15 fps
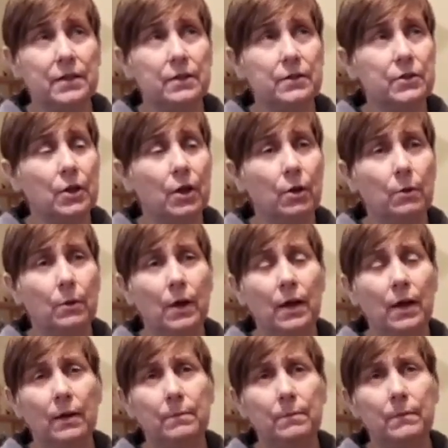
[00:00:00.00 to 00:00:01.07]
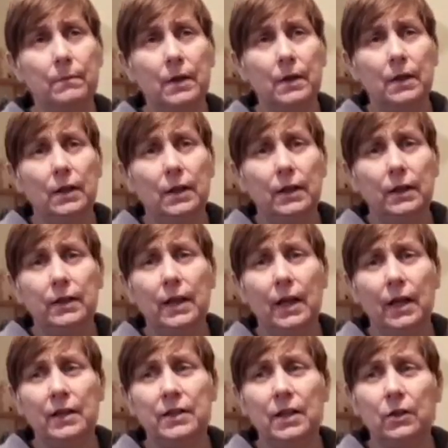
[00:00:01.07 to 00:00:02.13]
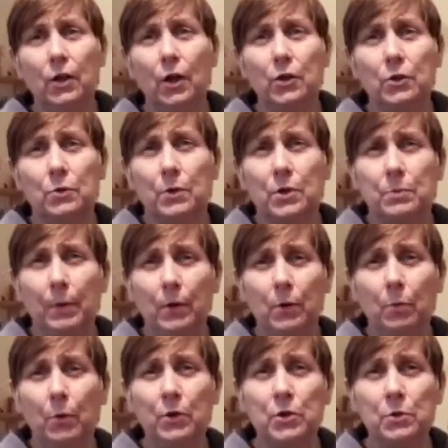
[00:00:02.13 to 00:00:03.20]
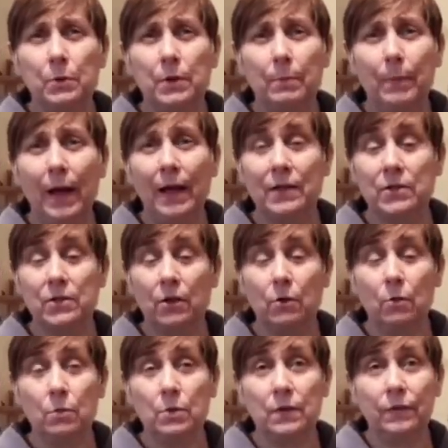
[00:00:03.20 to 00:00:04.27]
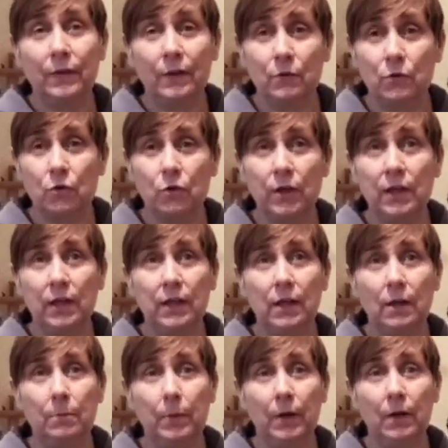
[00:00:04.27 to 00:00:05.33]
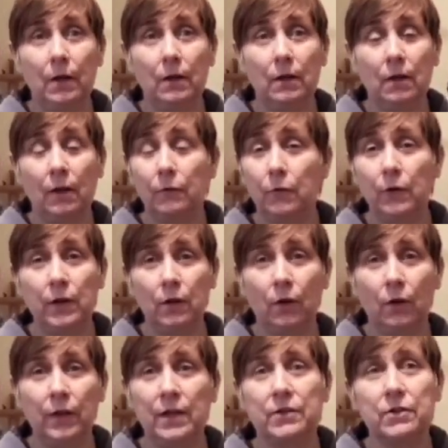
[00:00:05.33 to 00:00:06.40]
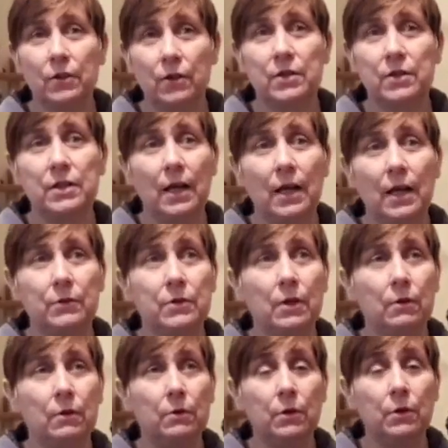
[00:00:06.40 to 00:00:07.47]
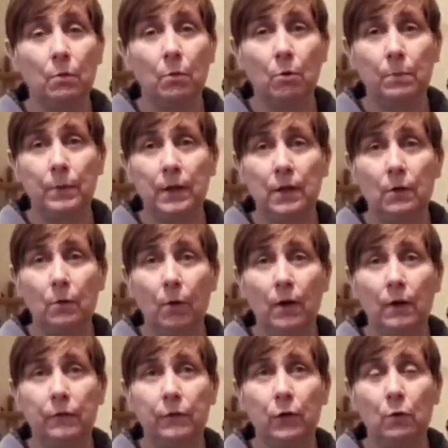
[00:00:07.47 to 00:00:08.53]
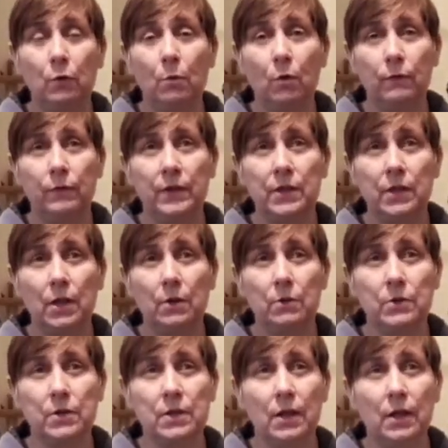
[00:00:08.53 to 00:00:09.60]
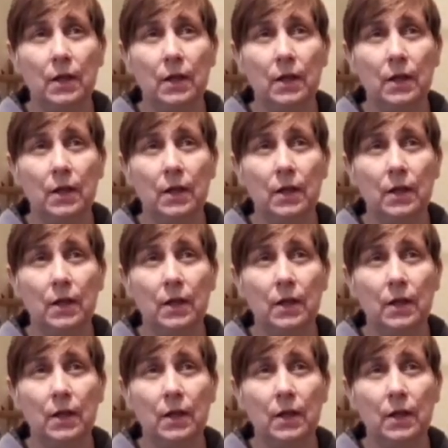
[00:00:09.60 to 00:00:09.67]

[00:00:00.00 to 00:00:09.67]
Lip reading: So, yeah, I did those ones, but the ones with the bands I always found trickier, but I've really got that sus now. So there will be quite a few more videos.